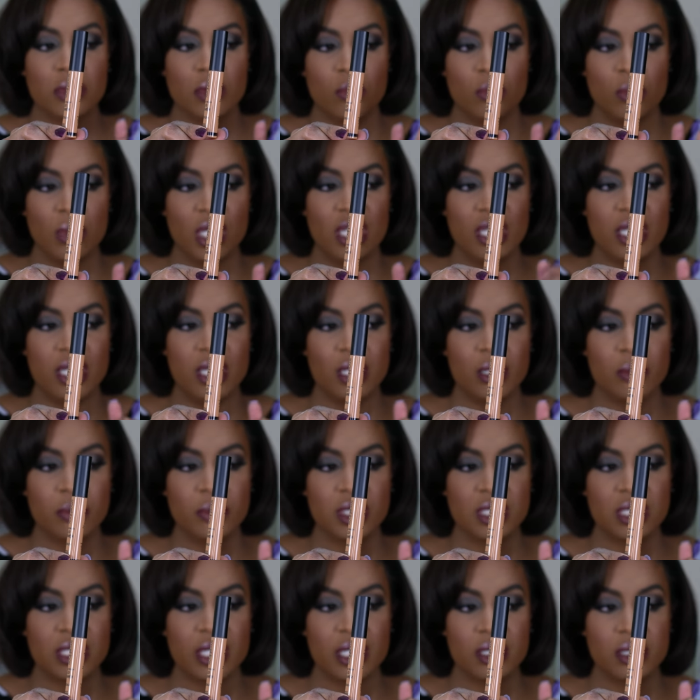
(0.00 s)
medium
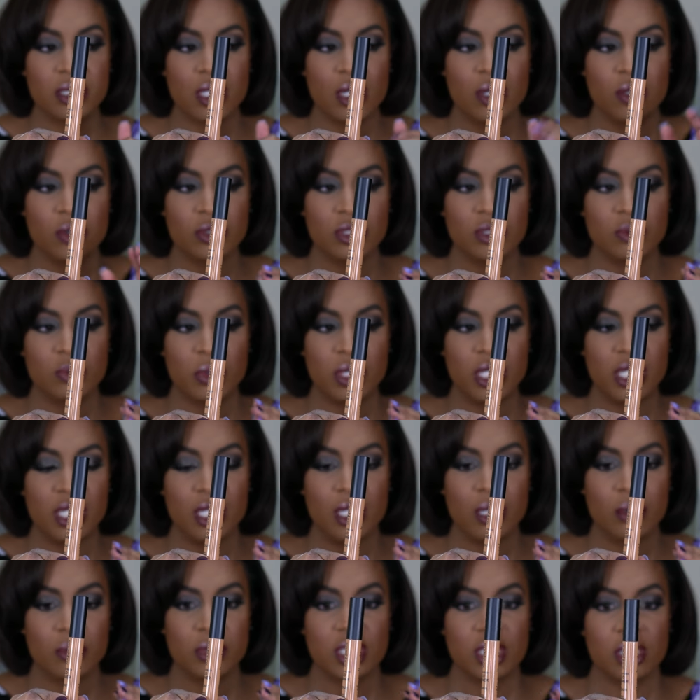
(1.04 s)
skin tones,
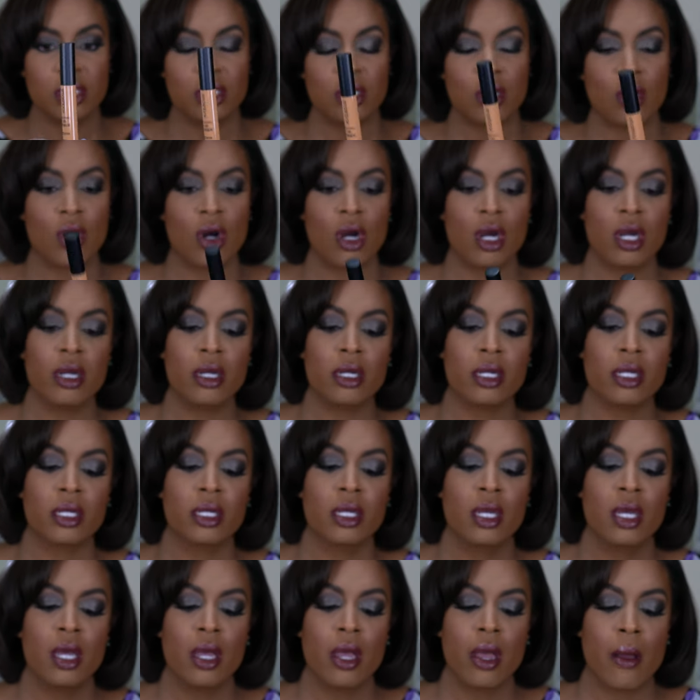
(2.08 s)
medium to dark,
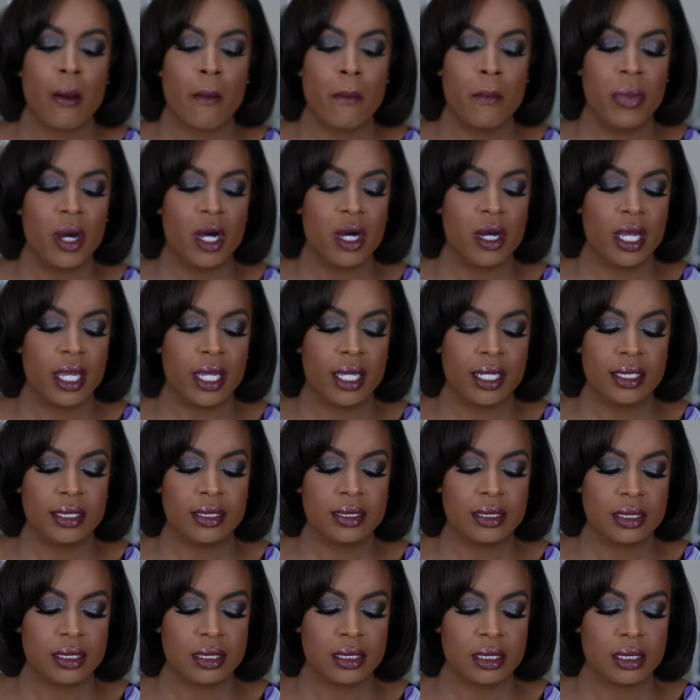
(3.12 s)

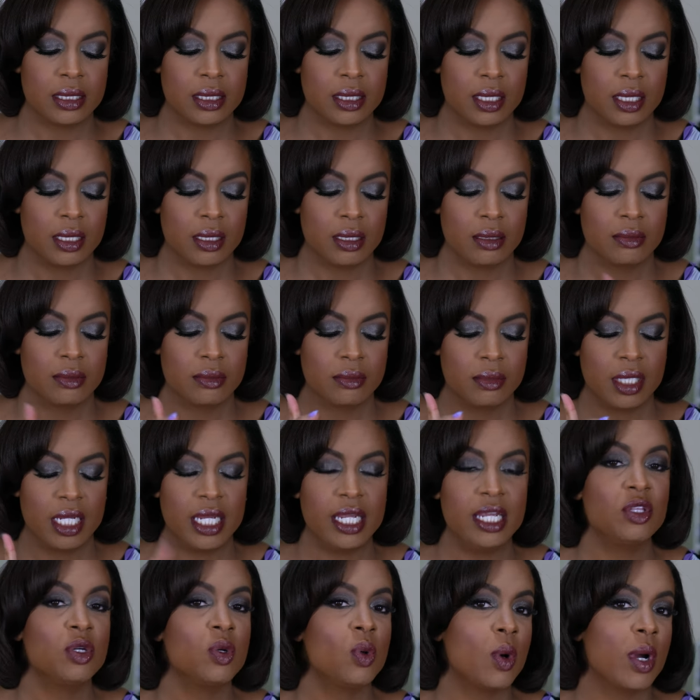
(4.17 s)
but
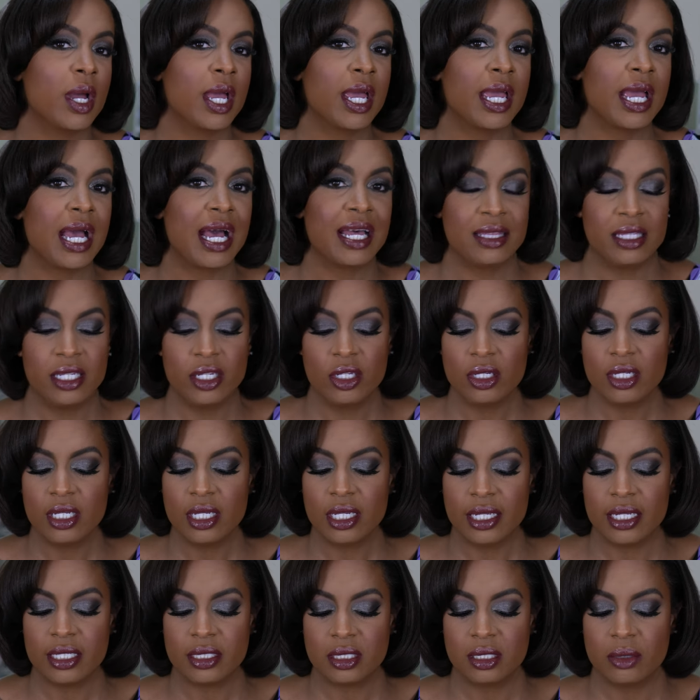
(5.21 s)
either way, I think you
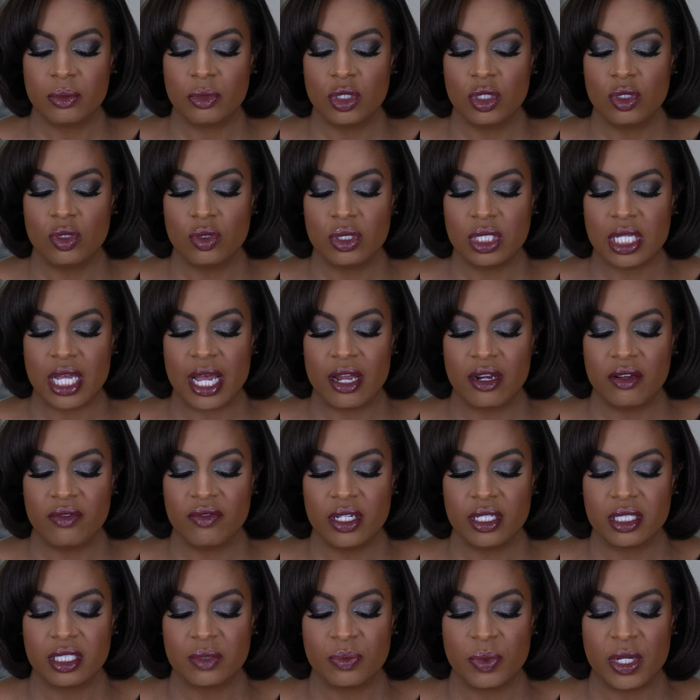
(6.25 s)
can get some use out of
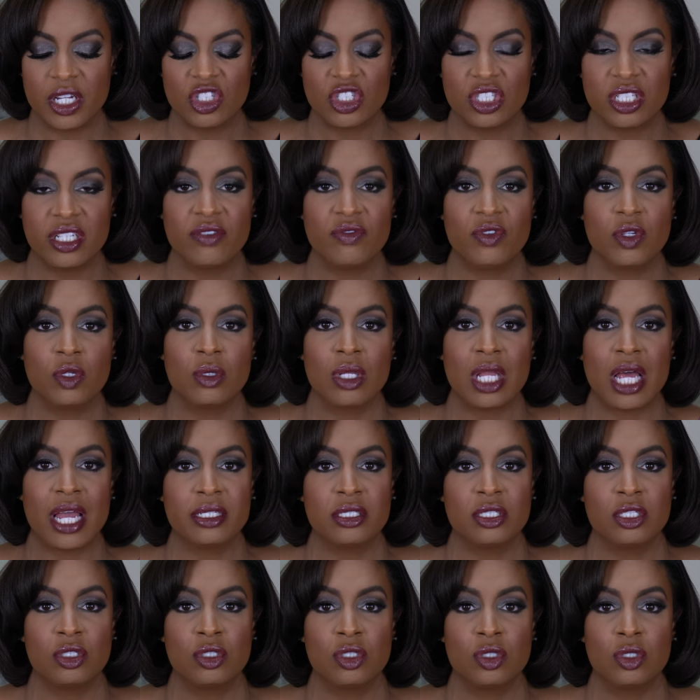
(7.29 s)
it, especially if you
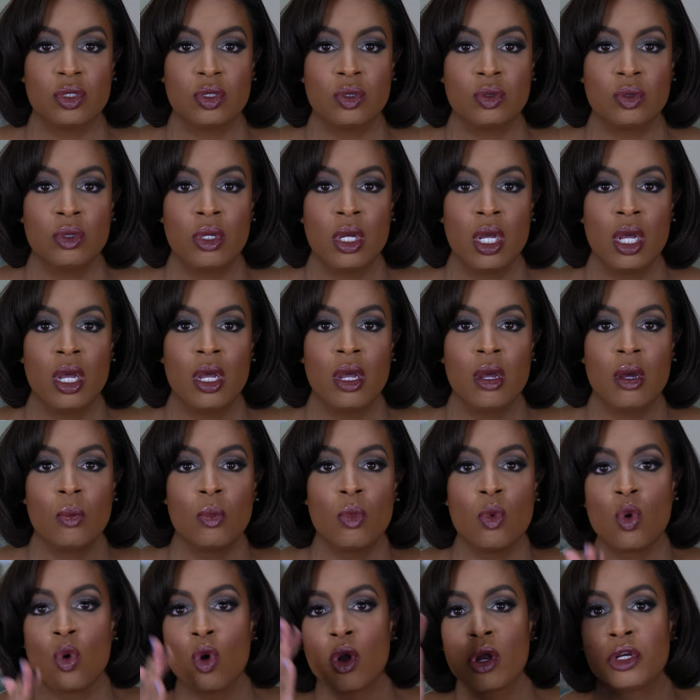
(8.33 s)
like to do
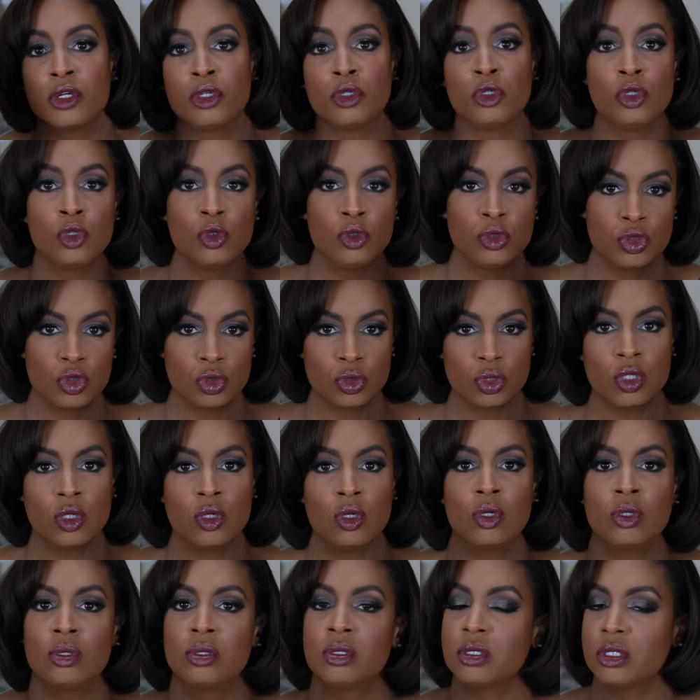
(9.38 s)
more
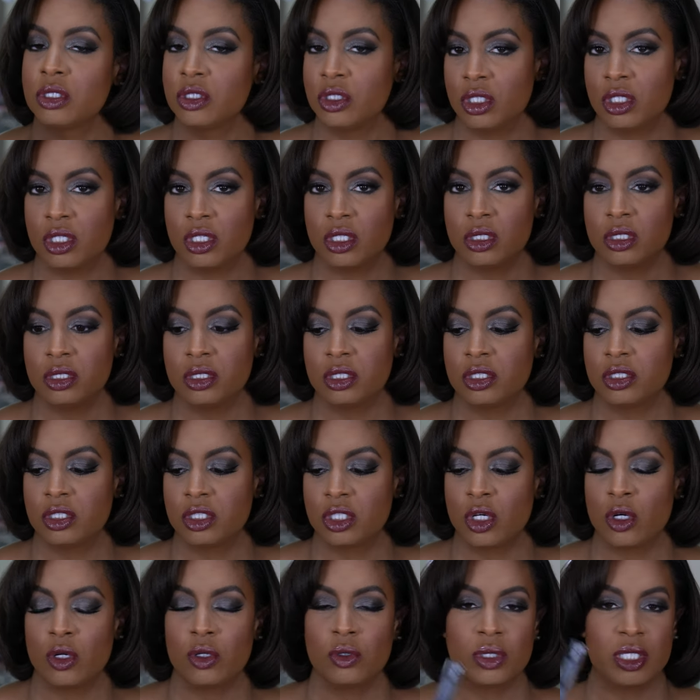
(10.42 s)
neutral looks.
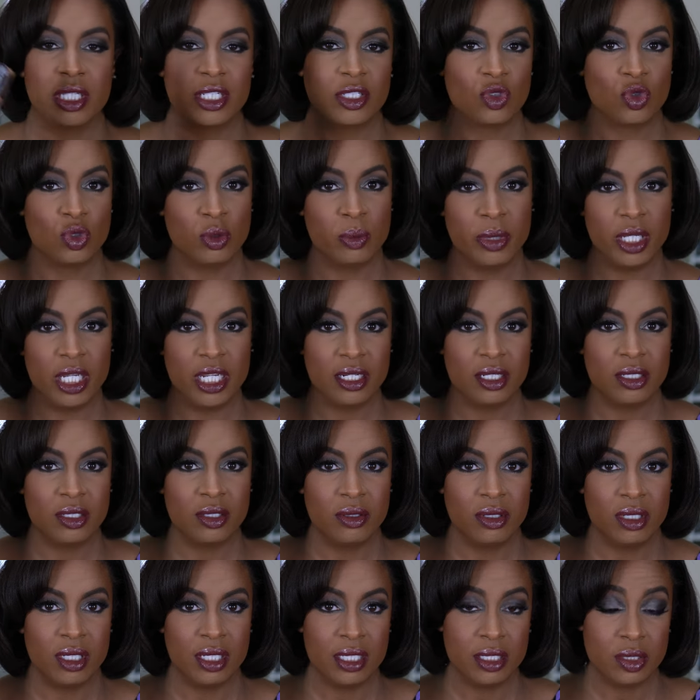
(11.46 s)
So this will be
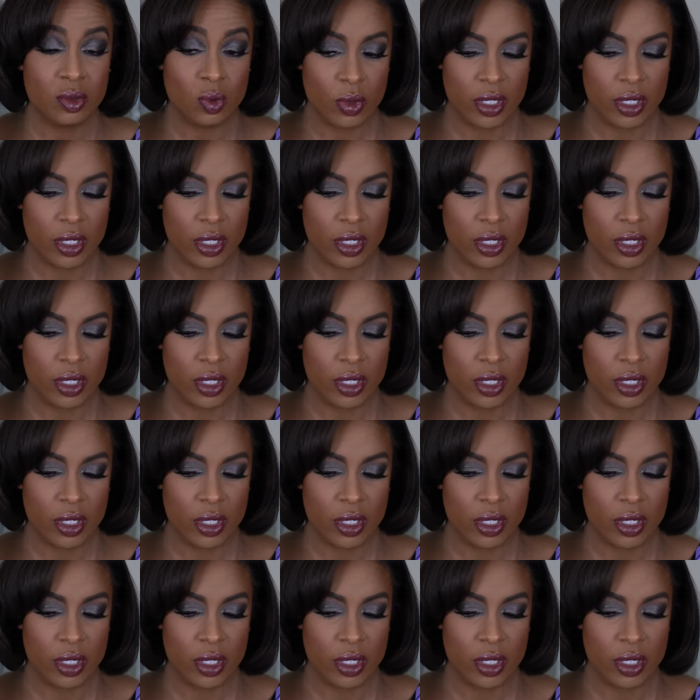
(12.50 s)
included as